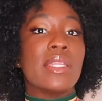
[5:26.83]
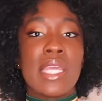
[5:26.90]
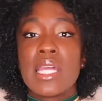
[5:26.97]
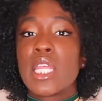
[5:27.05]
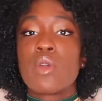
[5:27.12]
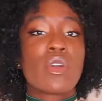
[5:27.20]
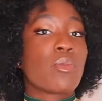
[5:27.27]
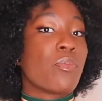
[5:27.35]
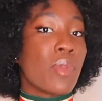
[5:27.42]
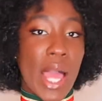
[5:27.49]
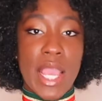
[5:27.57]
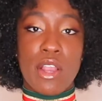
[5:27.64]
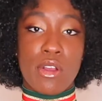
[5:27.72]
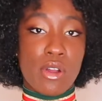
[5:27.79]
dealing with
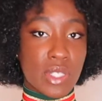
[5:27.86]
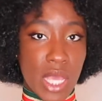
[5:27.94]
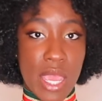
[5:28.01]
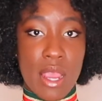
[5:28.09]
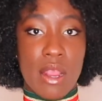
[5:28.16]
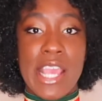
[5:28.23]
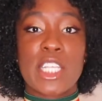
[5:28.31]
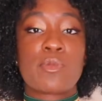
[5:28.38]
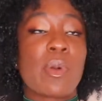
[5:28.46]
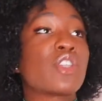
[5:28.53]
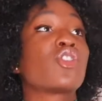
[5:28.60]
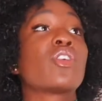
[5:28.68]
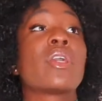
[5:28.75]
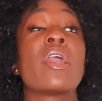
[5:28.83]
black girls' hair,
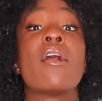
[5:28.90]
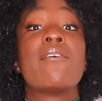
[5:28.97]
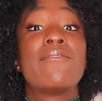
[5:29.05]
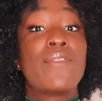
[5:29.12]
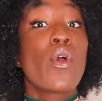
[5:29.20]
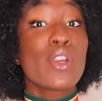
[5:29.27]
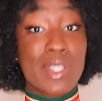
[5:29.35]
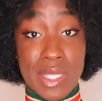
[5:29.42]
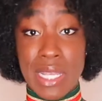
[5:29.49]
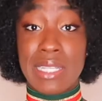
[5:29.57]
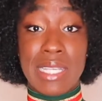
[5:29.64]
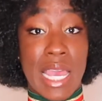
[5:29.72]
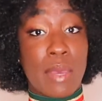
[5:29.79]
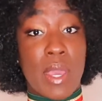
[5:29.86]
especially
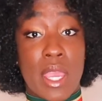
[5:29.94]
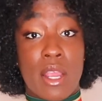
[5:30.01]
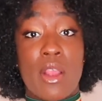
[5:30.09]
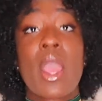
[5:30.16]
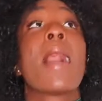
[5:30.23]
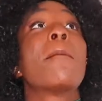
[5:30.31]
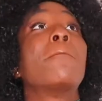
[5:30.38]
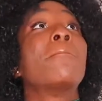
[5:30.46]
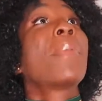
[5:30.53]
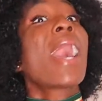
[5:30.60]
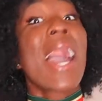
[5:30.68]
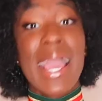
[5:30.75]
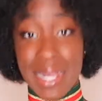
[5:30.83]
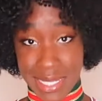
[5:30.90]
4C type hair,
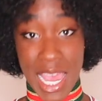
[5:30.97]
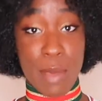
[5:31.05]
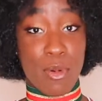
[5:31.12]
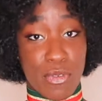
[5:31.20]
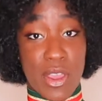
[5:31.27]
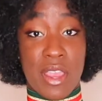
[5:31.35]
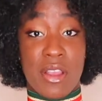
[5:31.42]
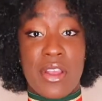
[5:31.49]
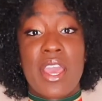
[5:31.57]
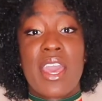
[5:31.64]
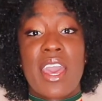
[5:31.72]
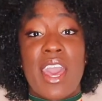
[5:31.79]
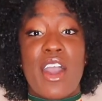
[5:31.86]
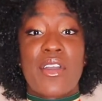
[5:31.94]
my type of hair.
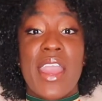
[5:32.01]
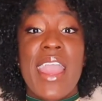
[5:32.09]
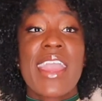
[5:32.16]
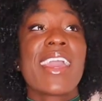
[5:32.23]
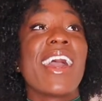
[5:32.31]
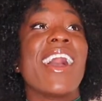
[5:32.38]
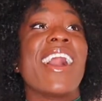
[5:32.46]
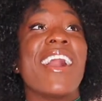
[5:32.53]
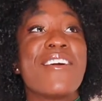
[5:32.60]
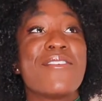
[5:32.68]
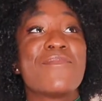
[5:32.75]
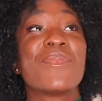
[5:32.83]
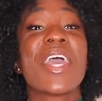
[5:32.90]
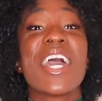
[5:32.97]
Okay.
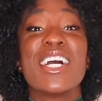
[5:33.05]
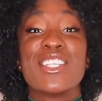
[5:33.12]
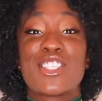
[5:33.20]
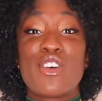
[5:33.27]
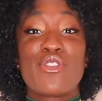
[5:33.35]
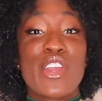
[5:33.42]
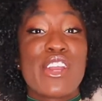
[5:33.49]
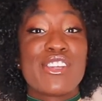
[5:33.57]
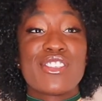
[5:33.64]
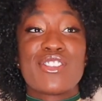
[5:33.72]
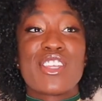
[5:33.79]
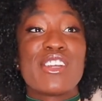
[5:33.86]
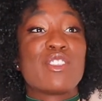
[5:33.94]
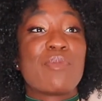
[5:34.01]
So
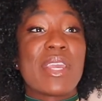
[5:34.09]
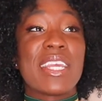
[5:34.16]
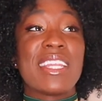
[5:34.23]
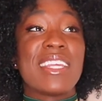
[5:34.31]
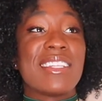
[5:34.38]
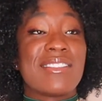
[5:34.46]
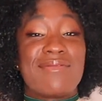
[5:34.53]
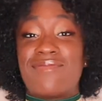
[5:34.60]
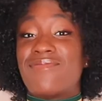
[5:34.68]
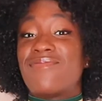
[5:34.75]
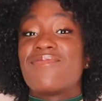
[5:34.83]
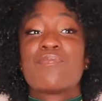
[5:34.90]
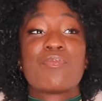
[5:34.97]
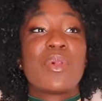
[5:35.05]
there's been
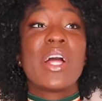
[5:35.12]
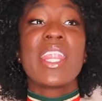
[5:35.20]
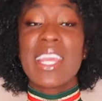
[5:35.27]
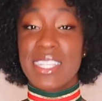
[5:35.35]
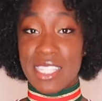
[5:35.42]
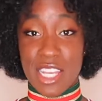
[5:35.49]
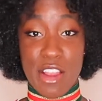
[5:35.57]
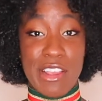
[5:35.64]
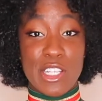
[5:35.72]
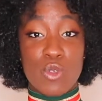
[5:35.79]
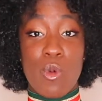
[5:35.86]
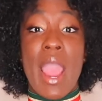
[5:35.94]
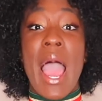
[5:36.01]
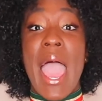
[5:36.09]
plenty of scenarios
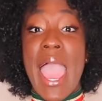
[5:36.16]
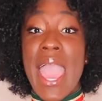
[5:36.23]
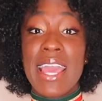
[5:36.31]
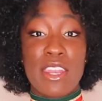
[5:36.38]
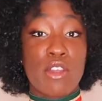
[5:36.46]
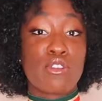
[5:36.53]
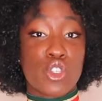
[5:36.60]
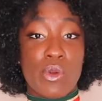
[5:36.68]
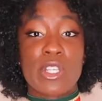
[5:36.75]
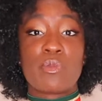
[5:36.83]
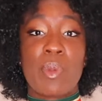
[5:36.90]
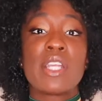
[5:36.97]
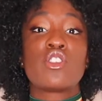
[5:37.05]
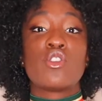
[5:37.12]
where I had no choice
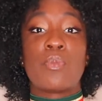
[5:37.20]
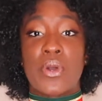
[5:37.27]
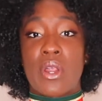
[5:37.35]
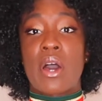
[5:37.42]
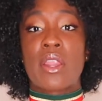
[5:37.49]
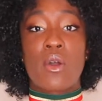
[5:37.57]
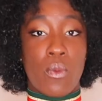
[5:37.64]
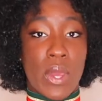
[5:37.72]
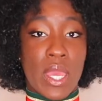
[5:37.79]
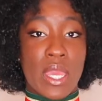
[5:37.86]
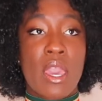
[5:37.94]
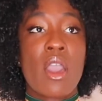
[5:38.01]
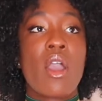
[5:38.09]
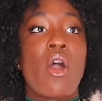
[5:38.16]
but to put on a
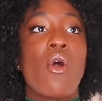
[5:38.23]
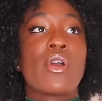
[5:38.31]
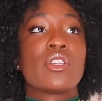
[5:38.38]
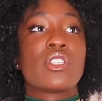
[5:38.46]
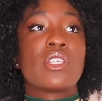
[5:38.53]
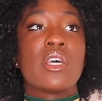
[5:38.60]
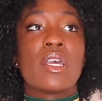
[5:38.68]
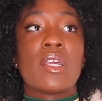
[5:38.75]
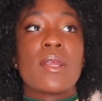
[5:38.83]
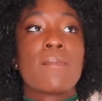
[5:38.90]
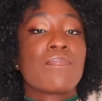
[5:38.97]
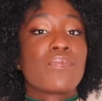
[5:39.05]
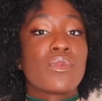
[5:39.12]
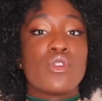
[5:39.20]
wig or
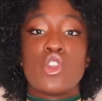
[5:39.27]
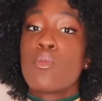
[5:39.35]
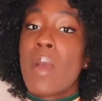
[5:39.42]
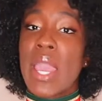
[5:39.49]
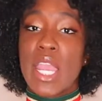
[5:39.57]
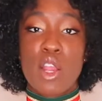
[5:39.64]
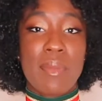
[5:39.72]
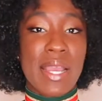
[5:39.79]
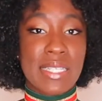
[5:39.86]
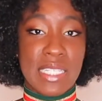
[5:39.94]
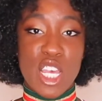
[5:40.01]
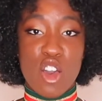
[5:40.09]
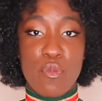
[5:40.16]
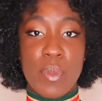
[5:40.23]
to do my hair
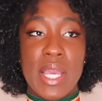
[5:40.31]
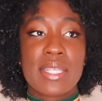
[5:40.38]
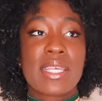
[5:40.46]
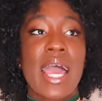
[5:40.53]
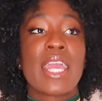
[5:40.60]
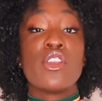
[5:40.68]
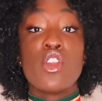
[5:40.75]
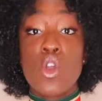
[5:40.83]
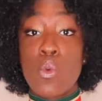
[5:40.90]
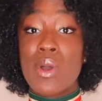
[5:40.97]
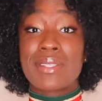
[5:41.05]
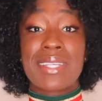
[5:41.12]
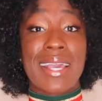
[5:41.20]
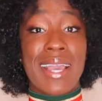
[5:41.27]
myself, because I knew
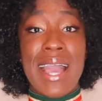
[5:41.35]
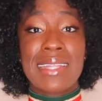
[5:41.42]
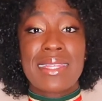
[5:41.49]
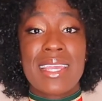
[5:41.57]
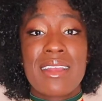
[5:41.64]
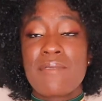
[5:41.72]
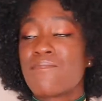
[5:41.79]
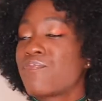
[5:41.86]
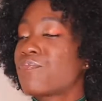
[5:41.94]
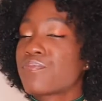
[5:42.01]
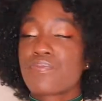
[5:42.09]
once I got there,